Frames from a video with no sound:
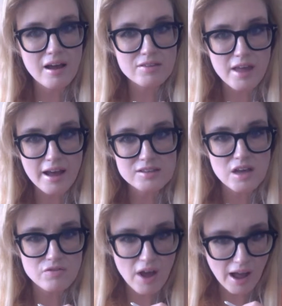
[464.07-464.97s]
the
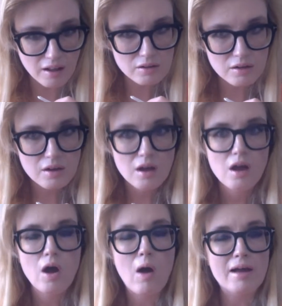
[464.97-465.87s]
XFL
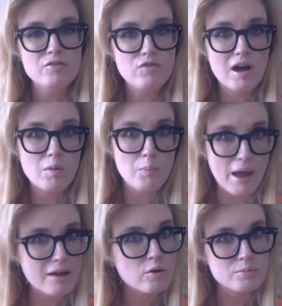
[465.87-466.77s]
had to file
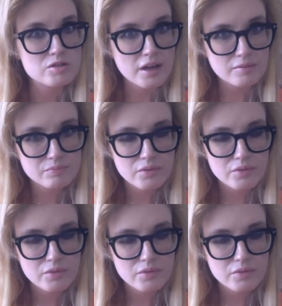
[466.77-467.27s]
bankruptcy.